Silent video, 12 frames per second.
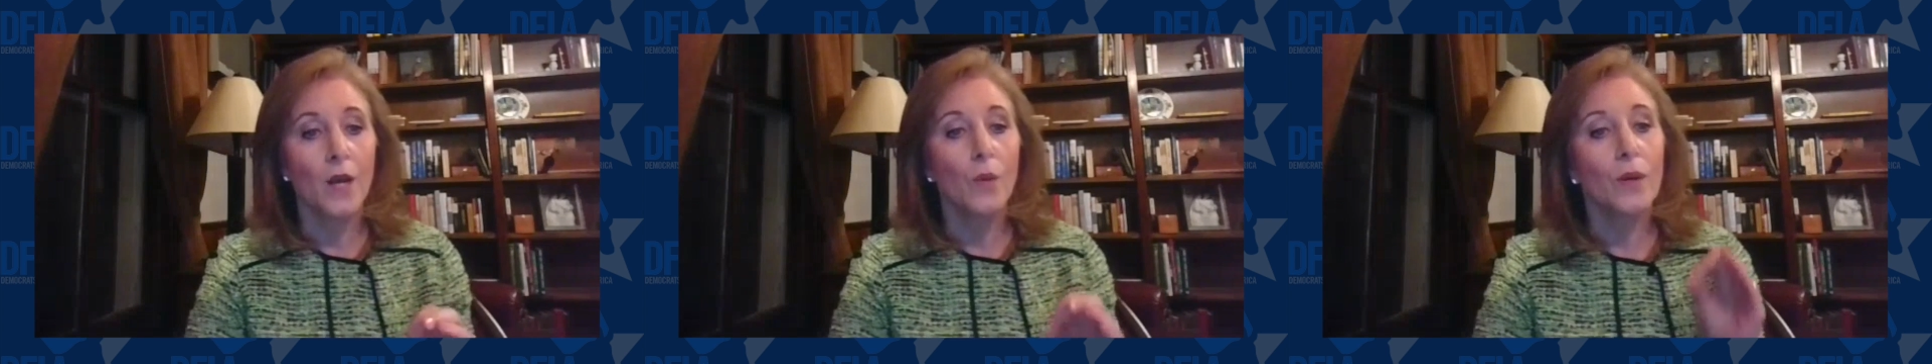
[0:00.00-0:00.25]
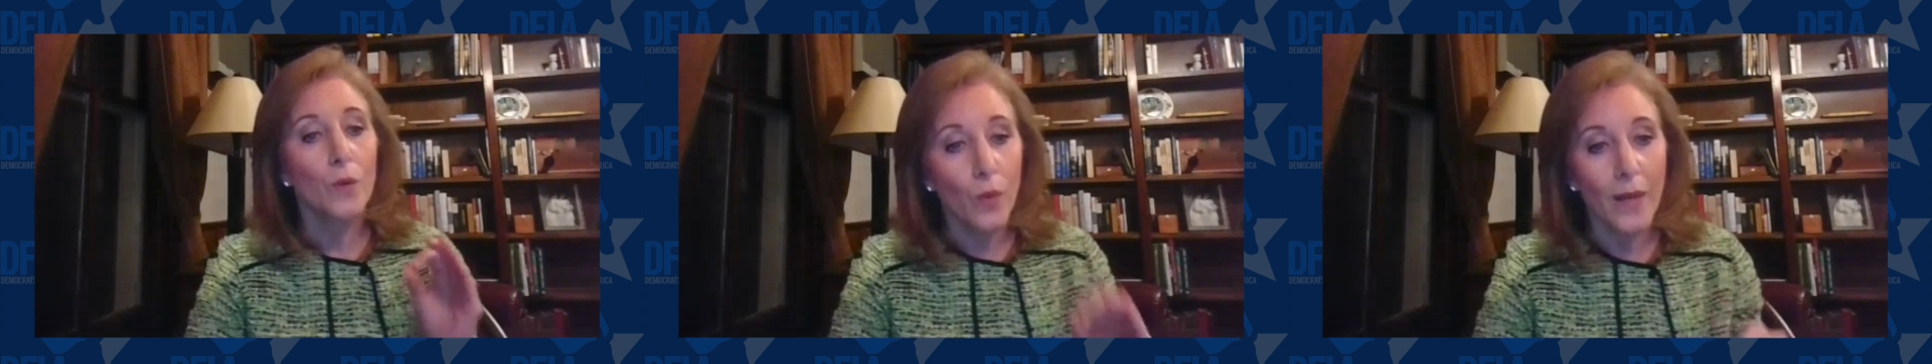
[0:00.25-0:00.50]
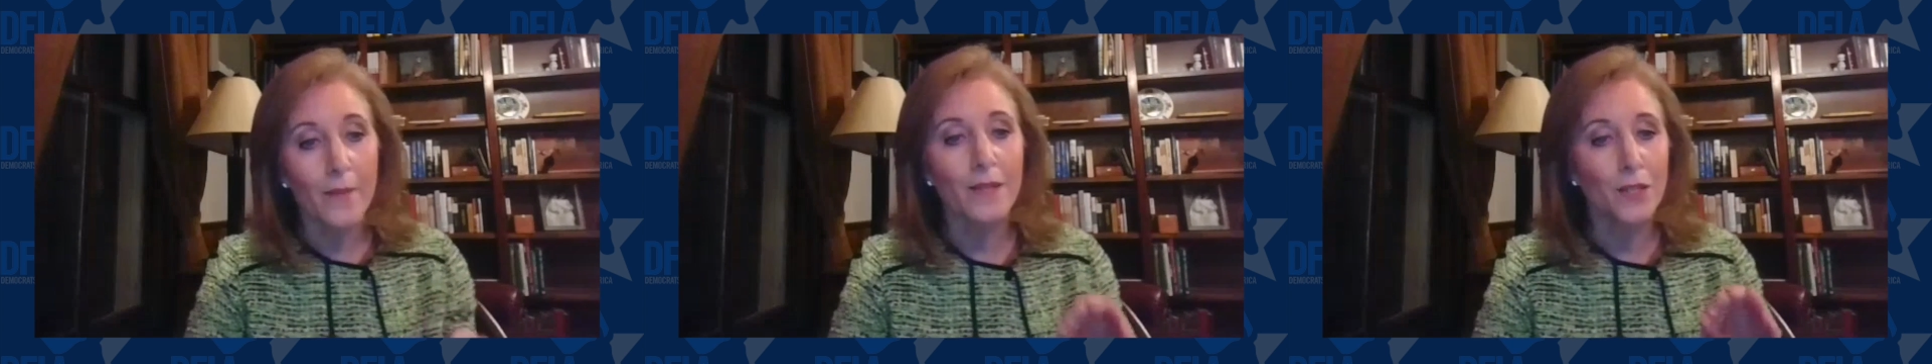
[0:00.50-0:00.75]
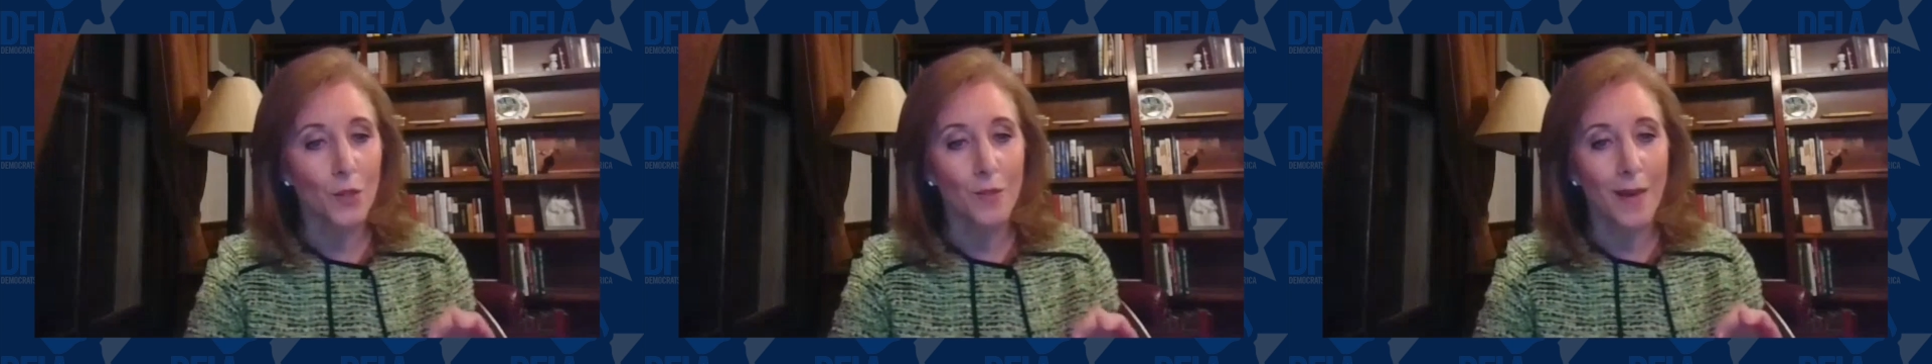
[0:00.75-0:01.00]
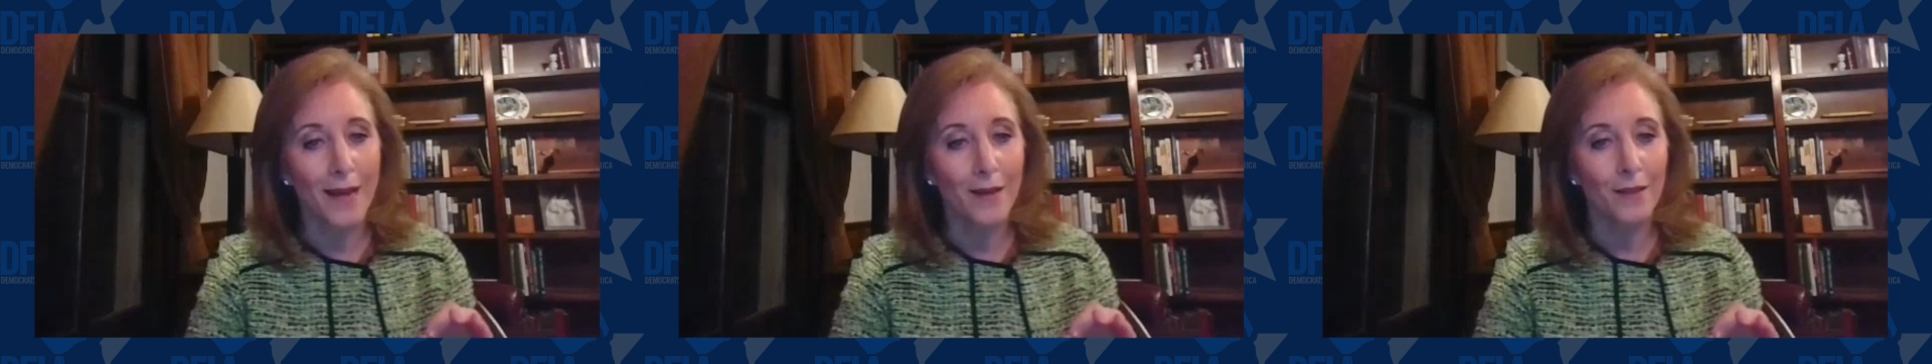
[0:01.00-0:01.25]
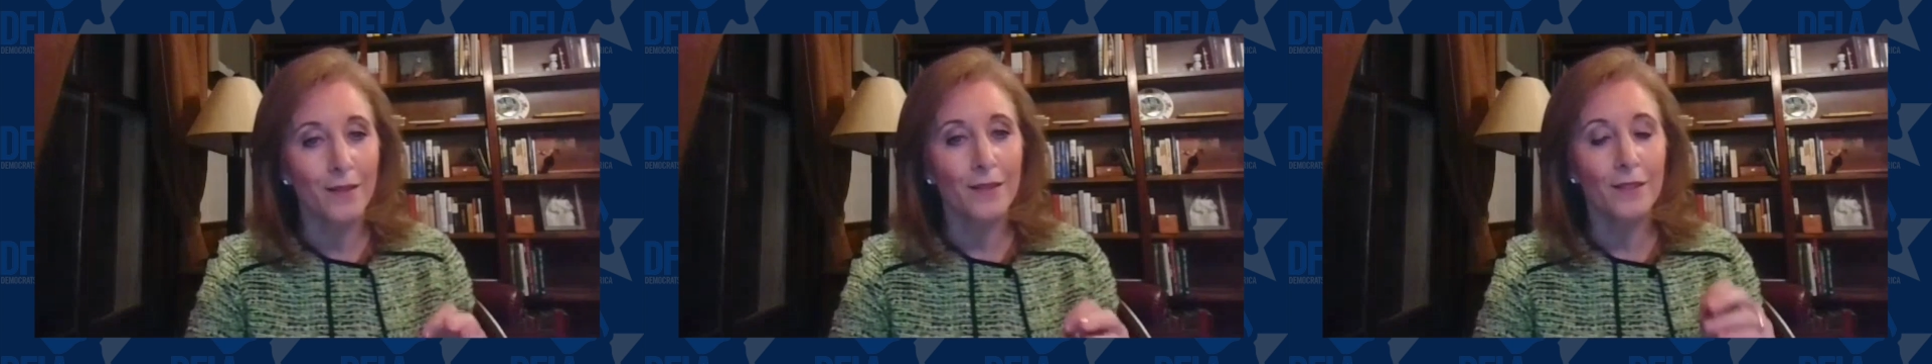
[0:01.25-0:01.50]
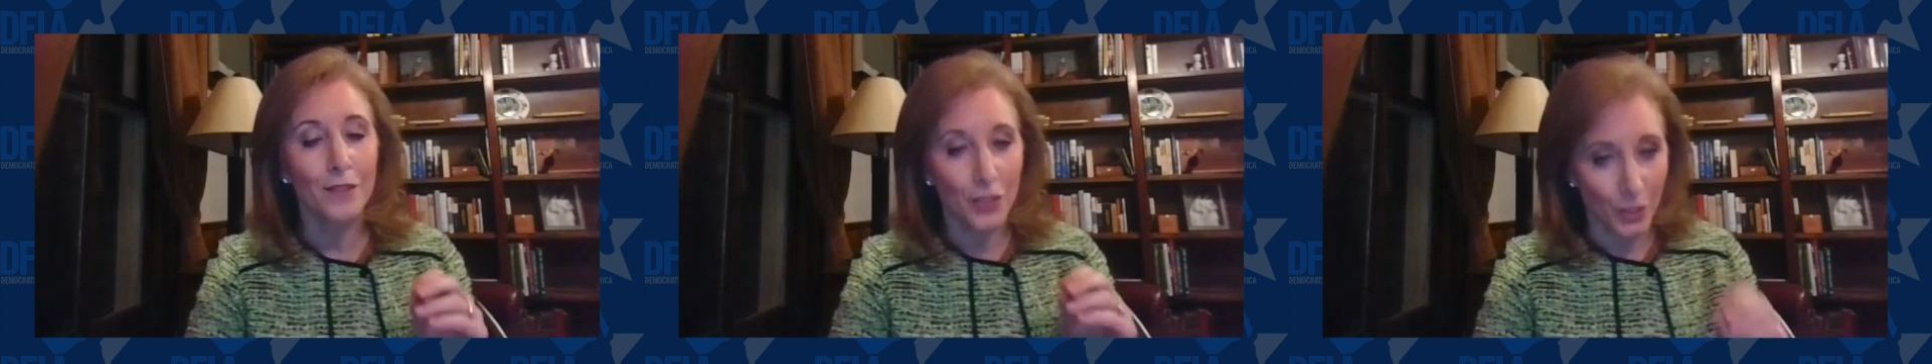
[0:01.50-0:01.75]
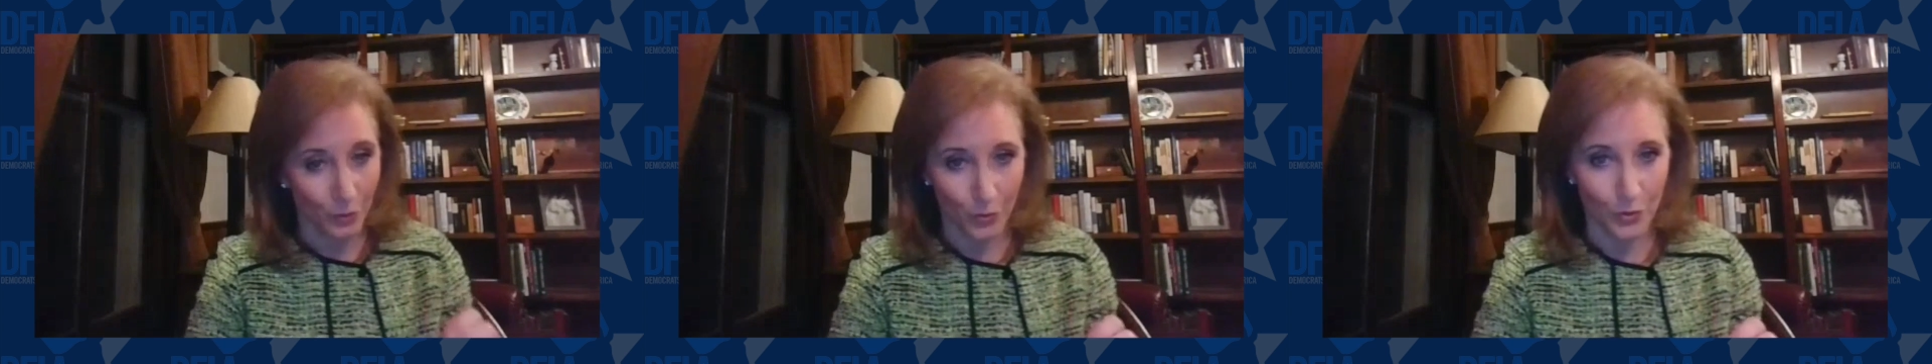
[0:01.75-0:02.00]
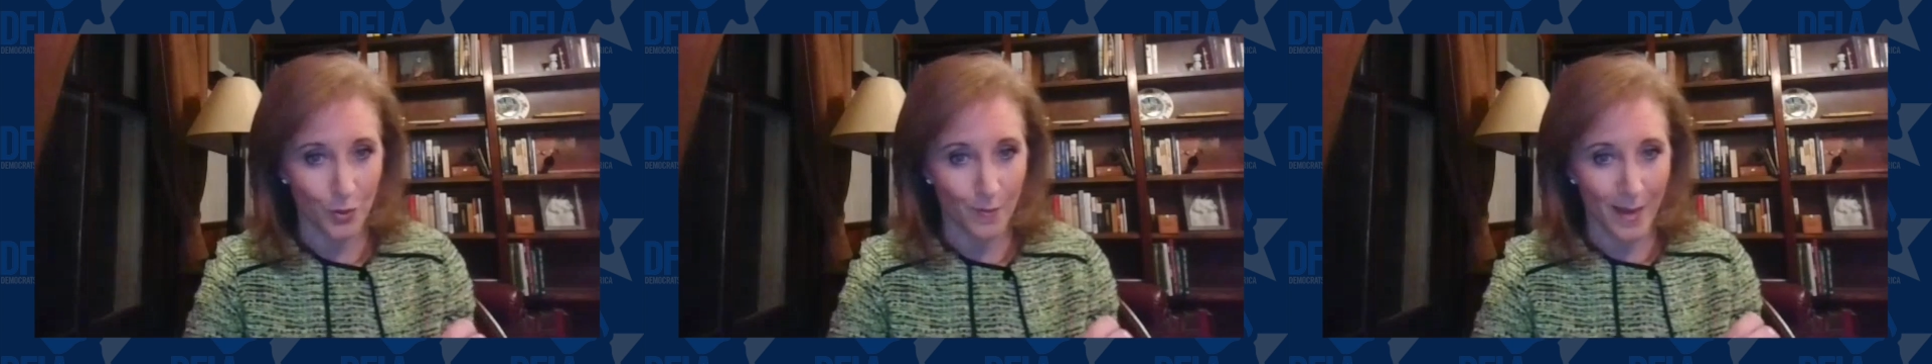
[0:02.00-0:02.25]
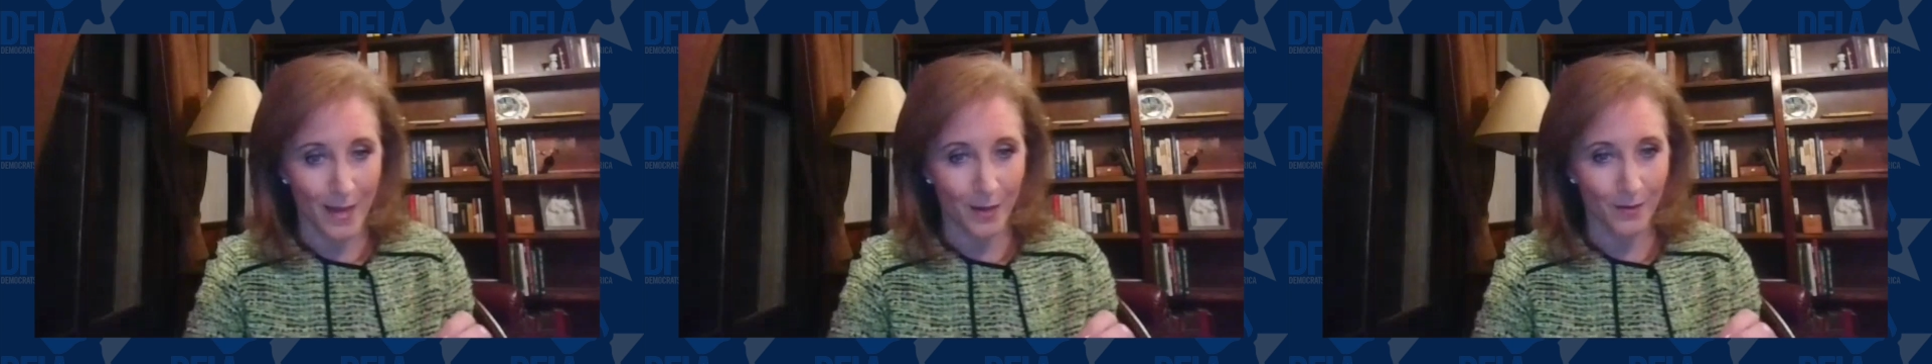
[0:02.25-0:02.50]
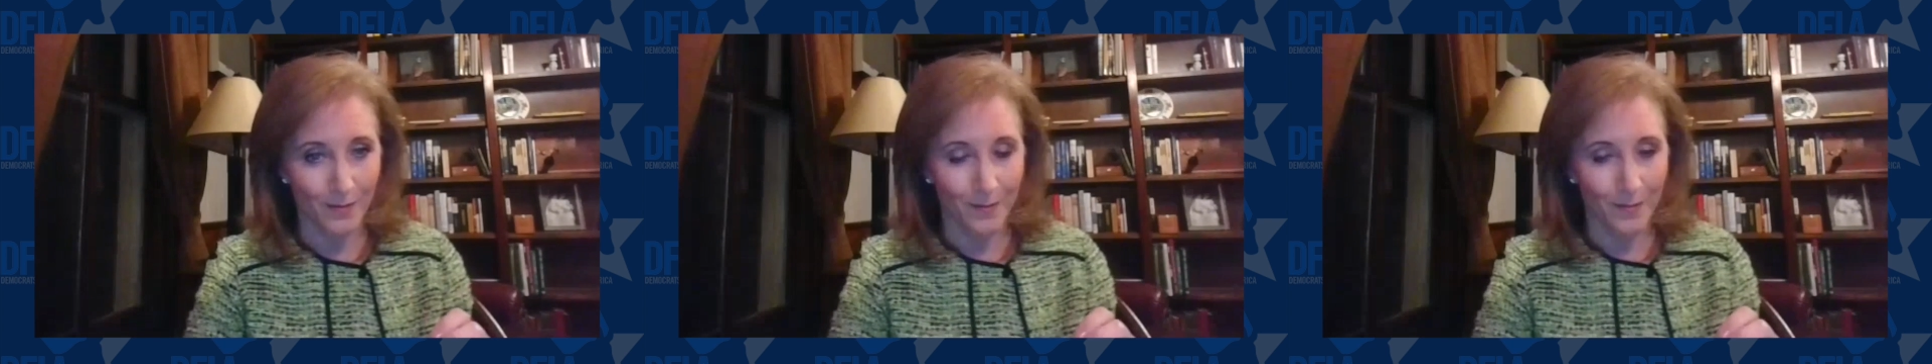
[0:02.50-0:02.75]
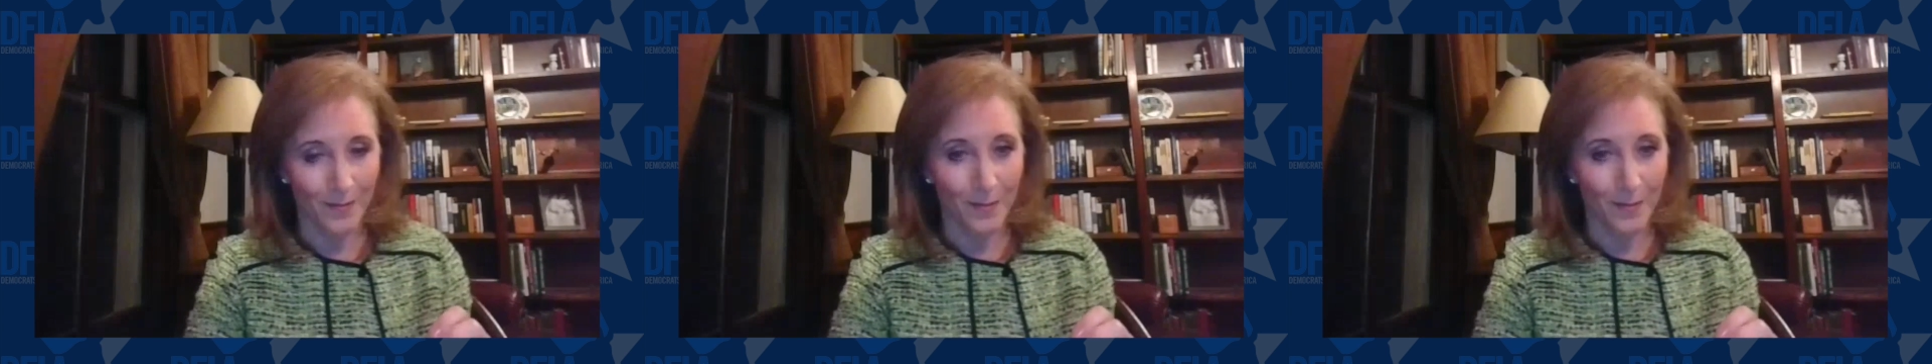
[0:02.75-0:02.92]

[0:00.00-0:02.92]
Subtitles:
when women do better, children do better,